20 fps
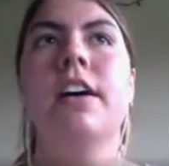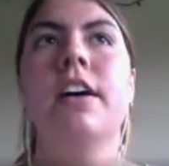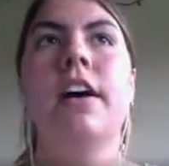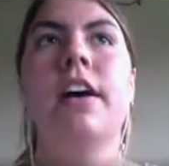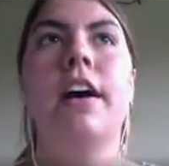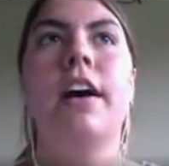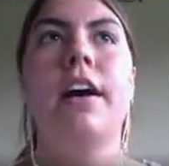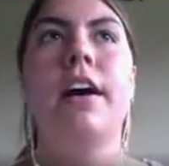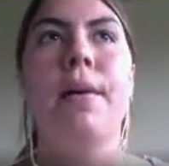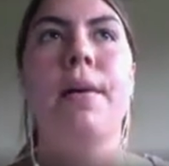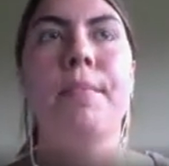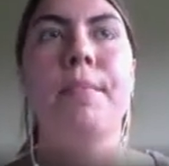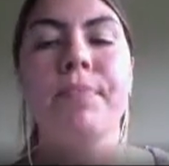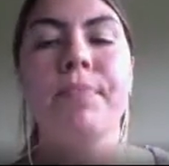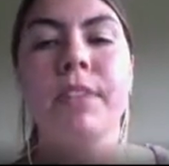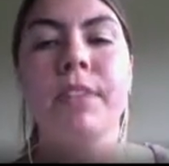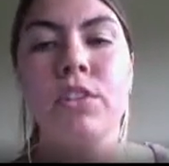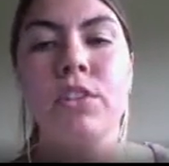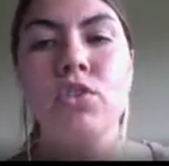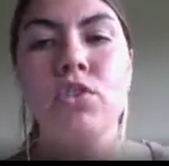um,
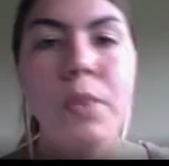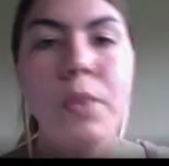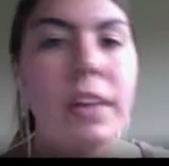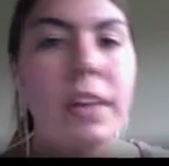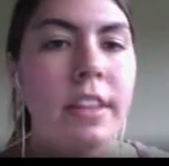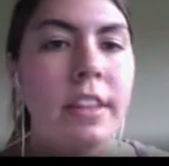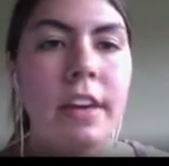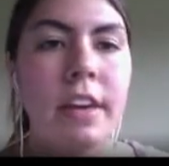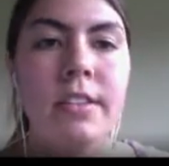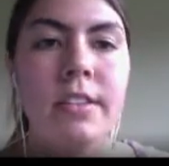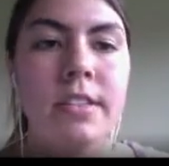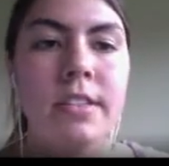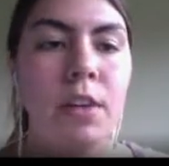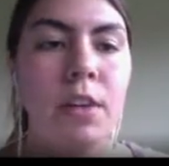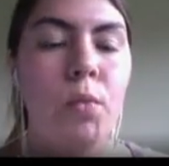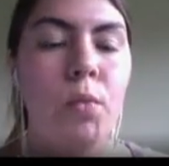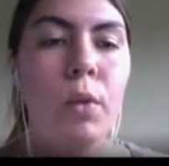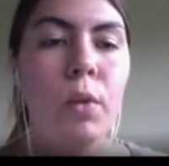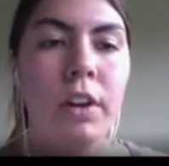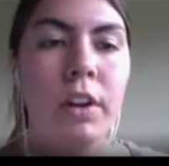doing things they
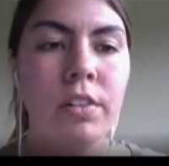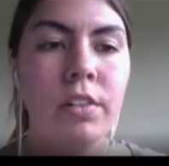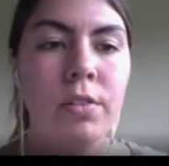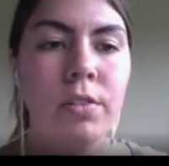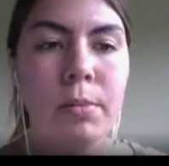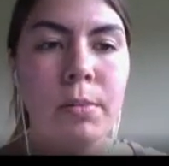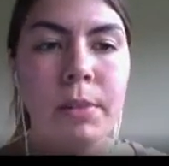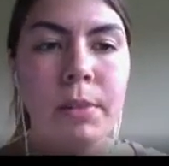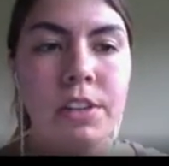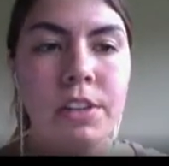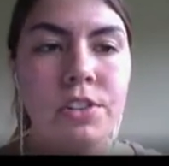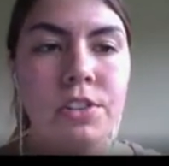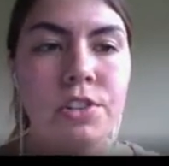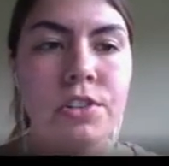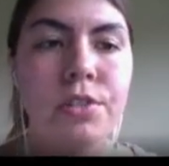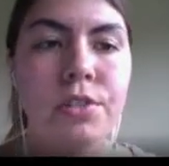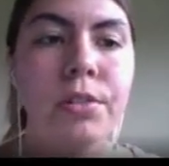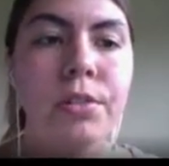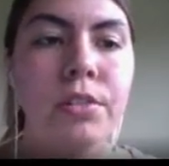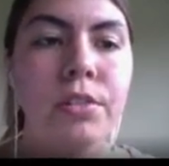wouldn't normally
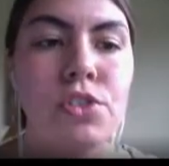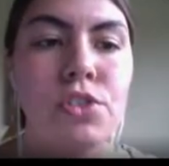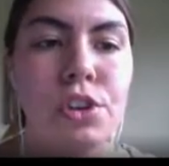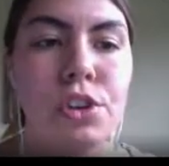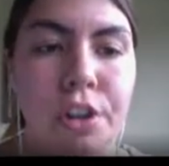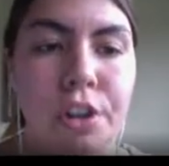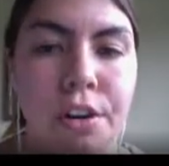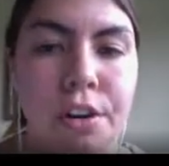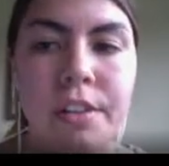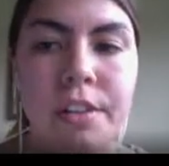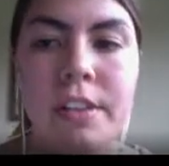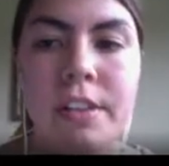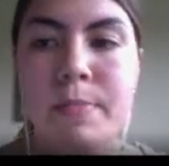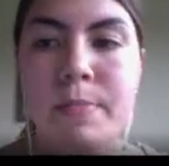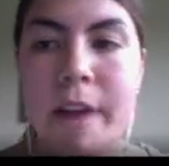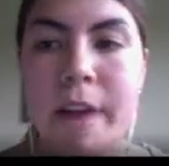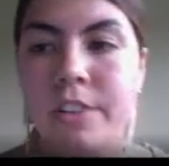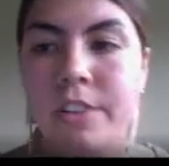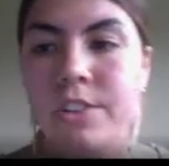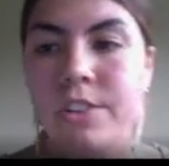do to earn these
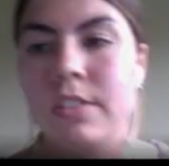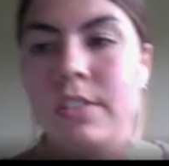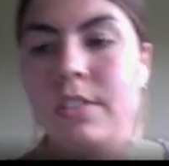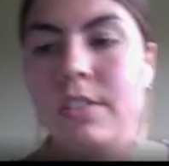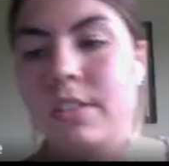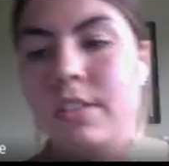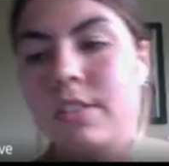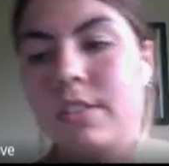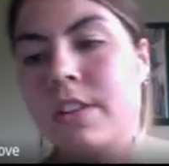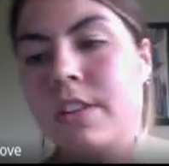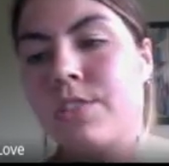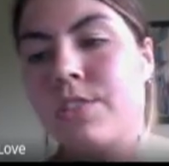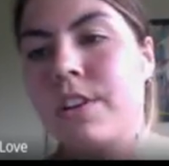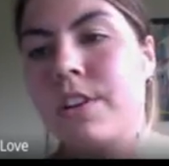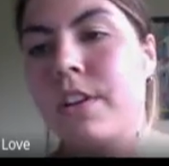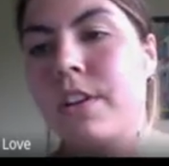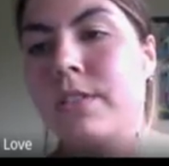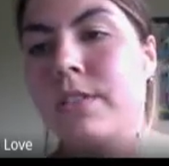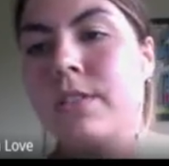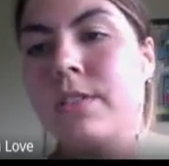badges, such
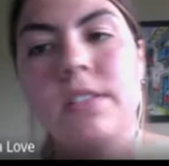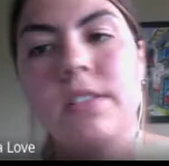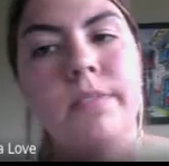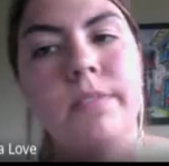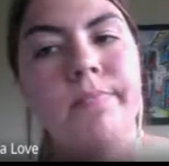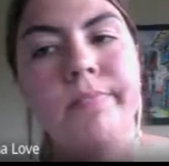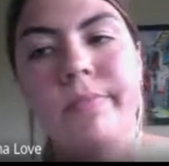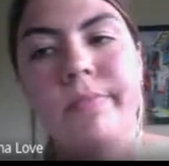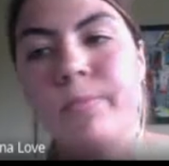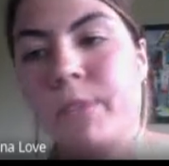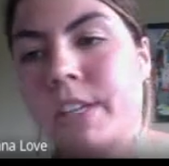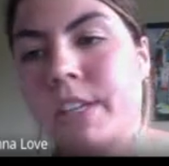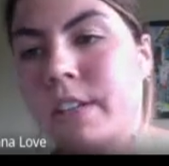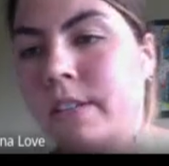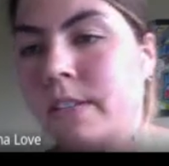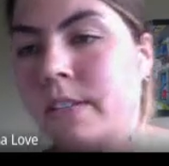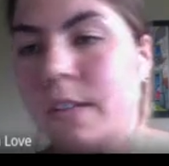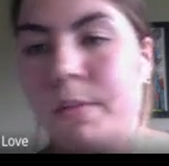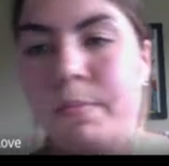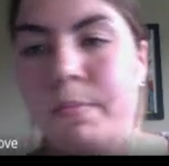as we did
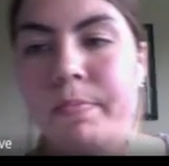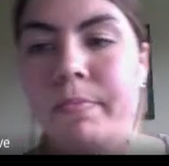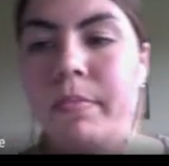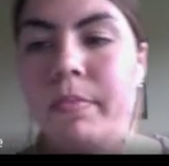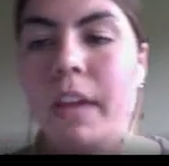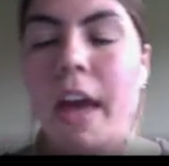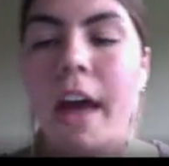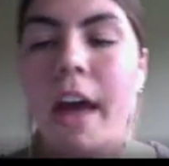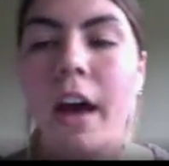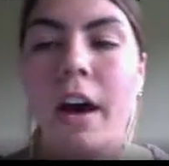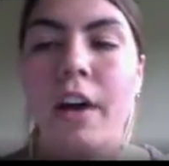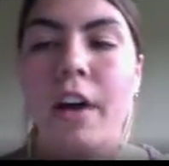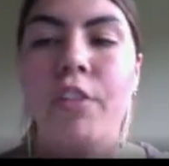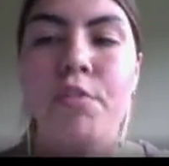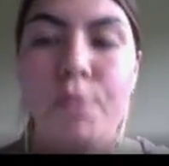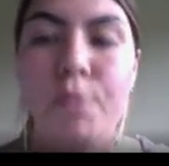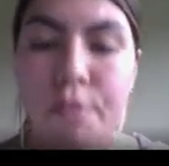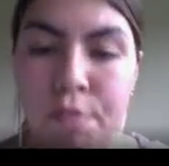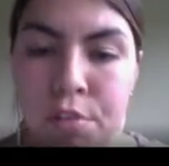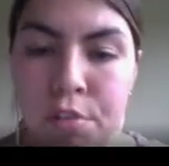some uh,
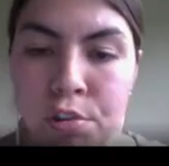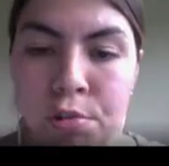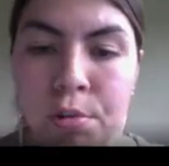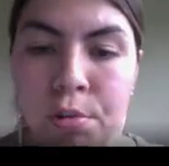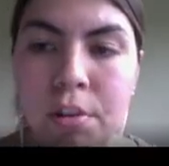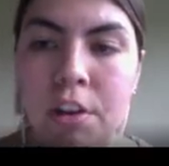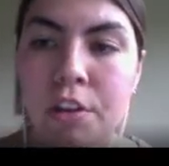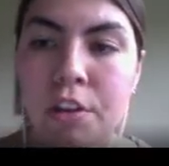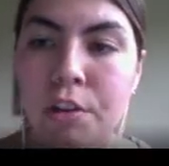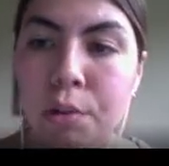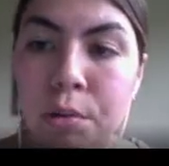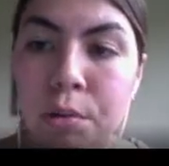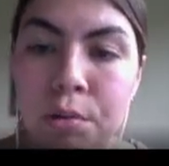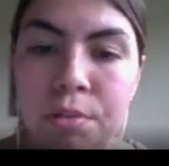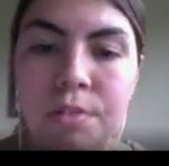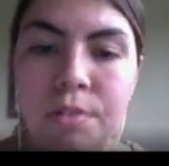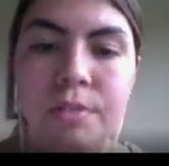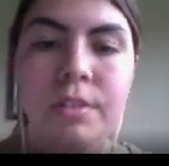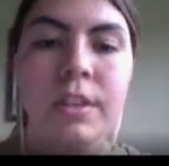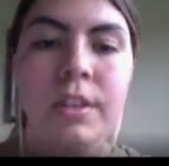review
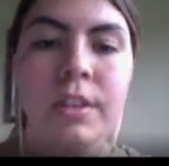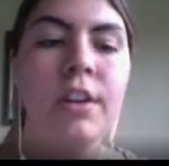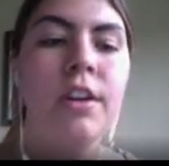Kahoots.